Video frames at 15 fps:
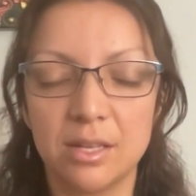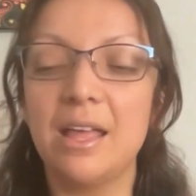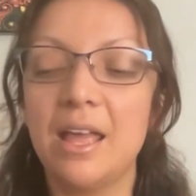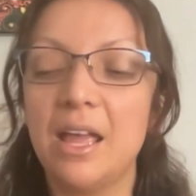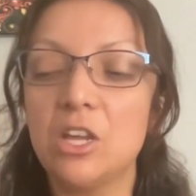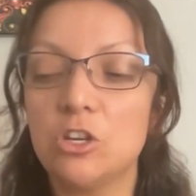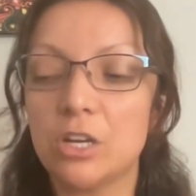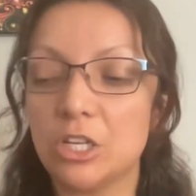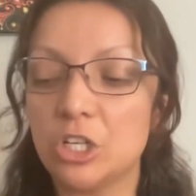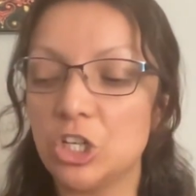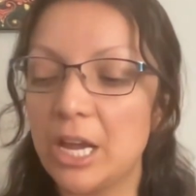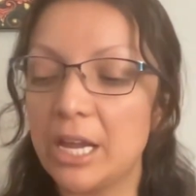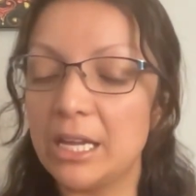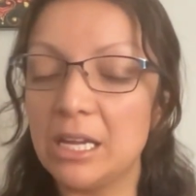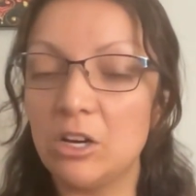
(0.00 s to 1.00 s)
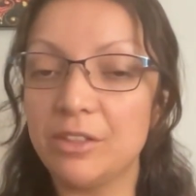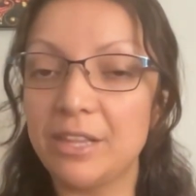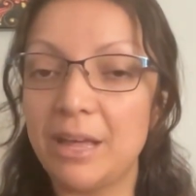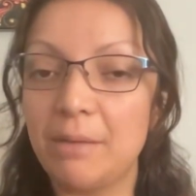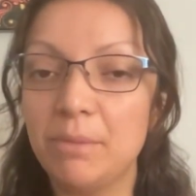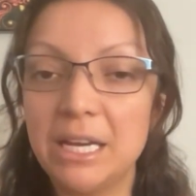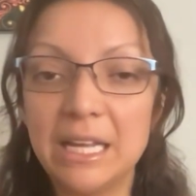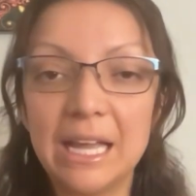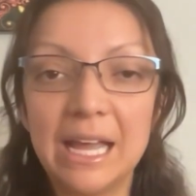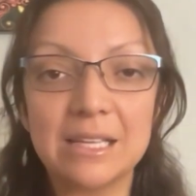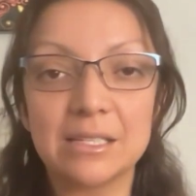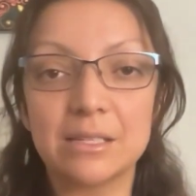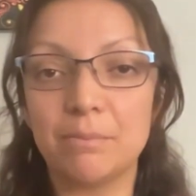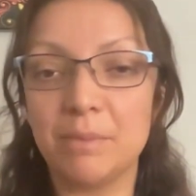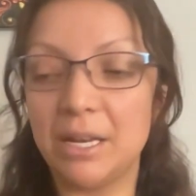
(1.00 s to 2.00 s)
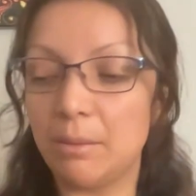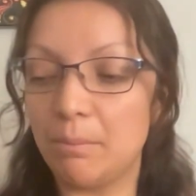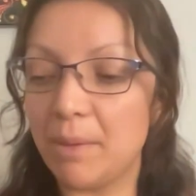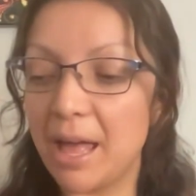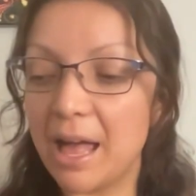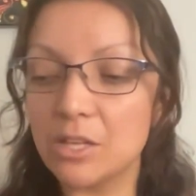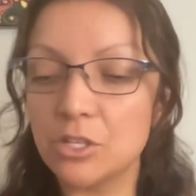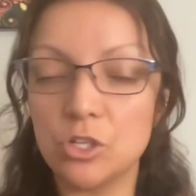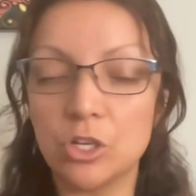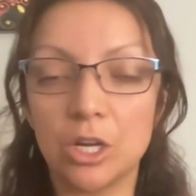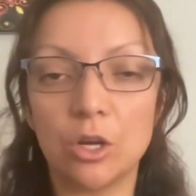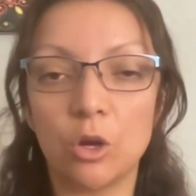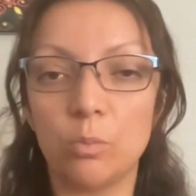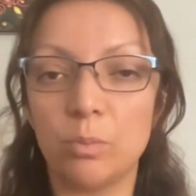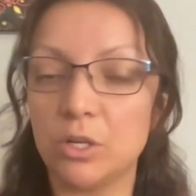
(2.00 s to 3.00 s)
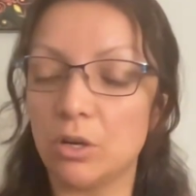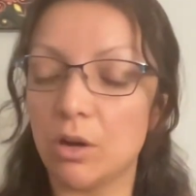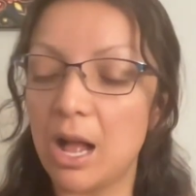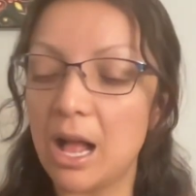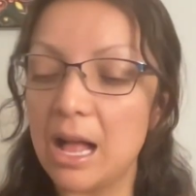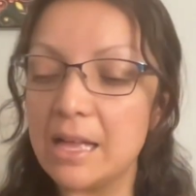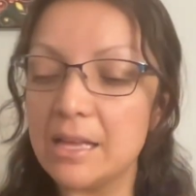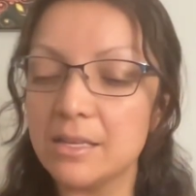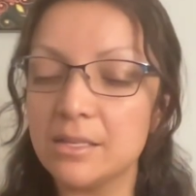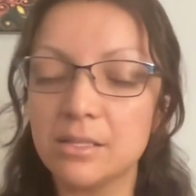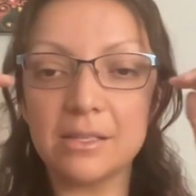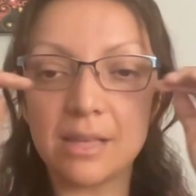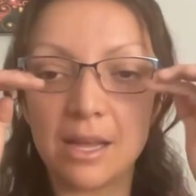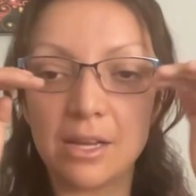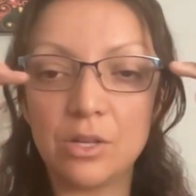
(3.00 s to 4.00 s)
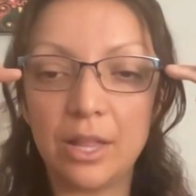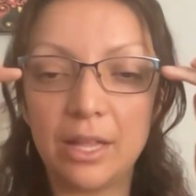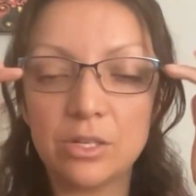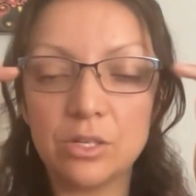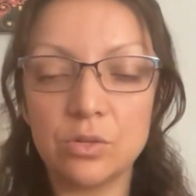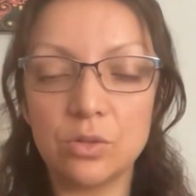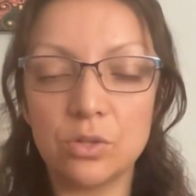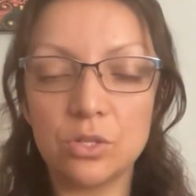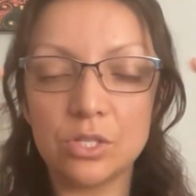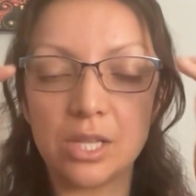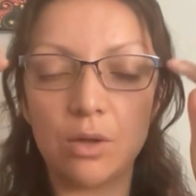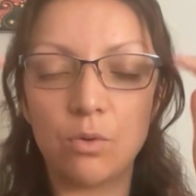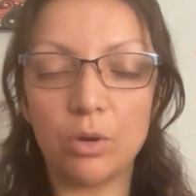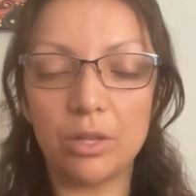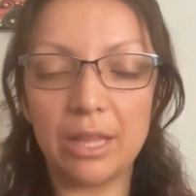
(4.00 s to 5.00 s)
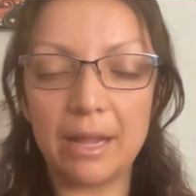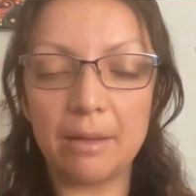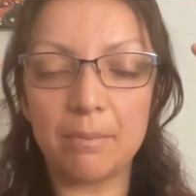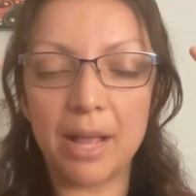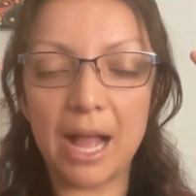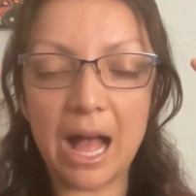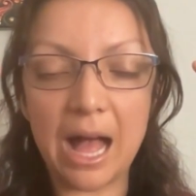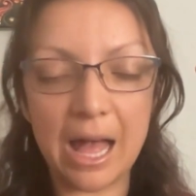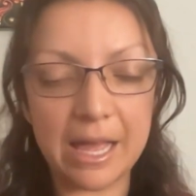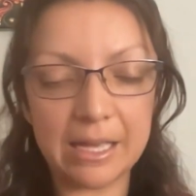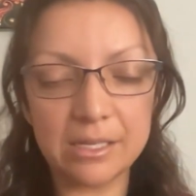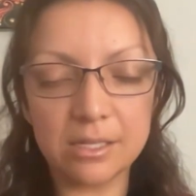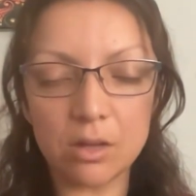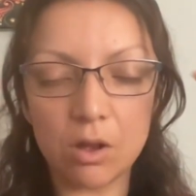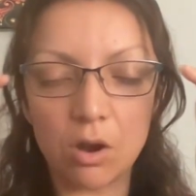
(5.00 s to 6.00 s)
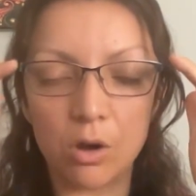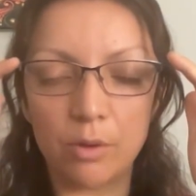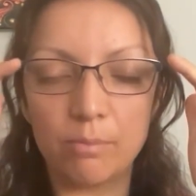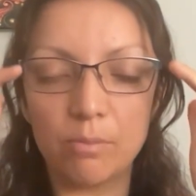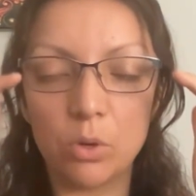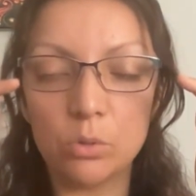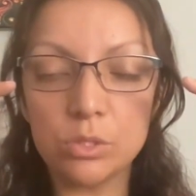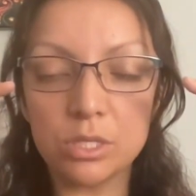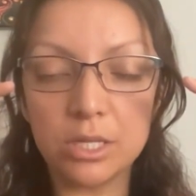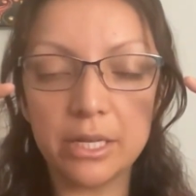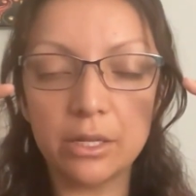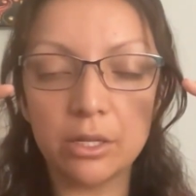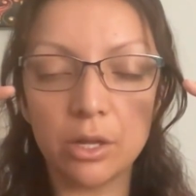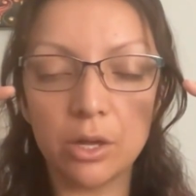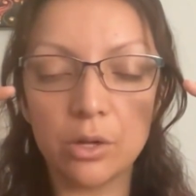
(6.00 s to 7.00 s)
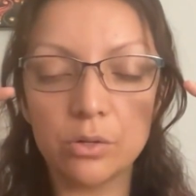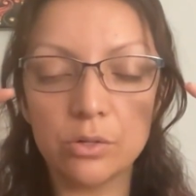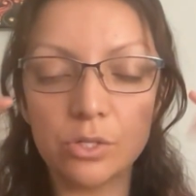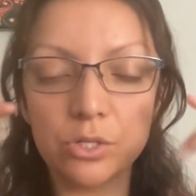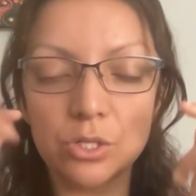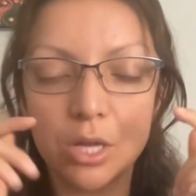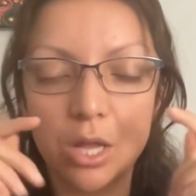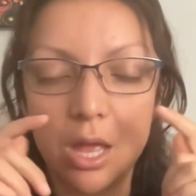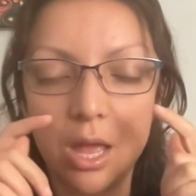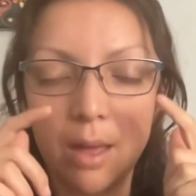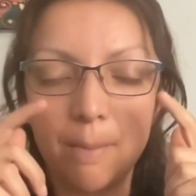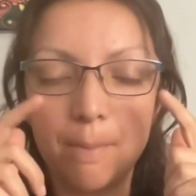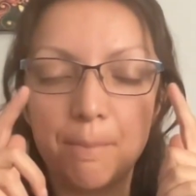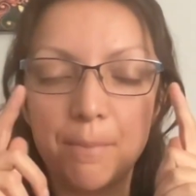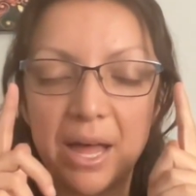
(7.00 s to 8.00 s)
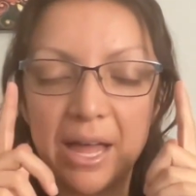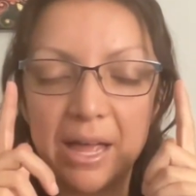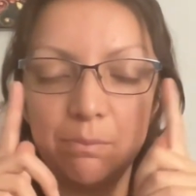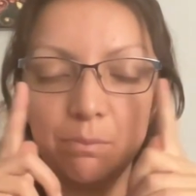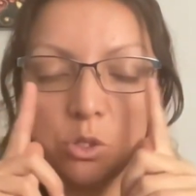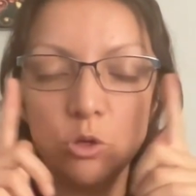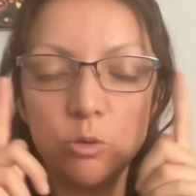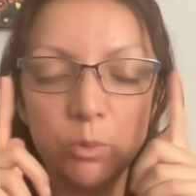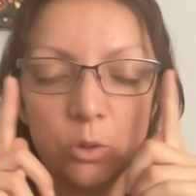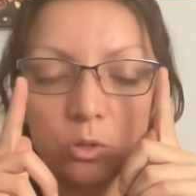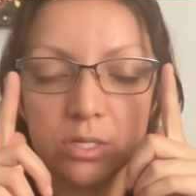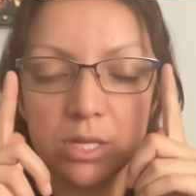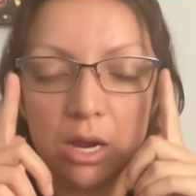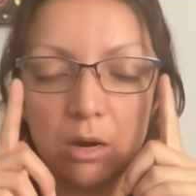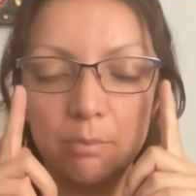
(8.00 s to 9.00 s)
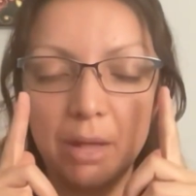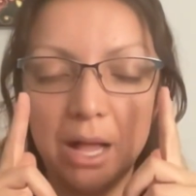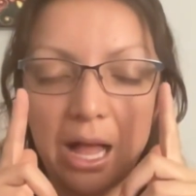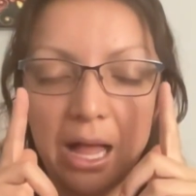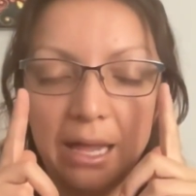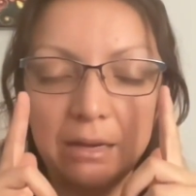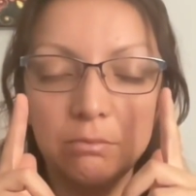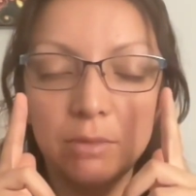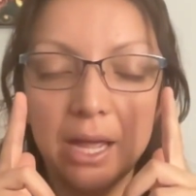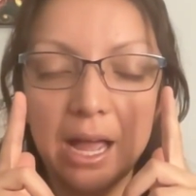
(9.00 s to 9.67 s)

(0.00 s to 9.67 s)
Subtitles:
You can check in on that minute. Has the minute passed? You can open your eyes. I'd like to do this thing where like my eyes are mostly closed. My pupils are behind my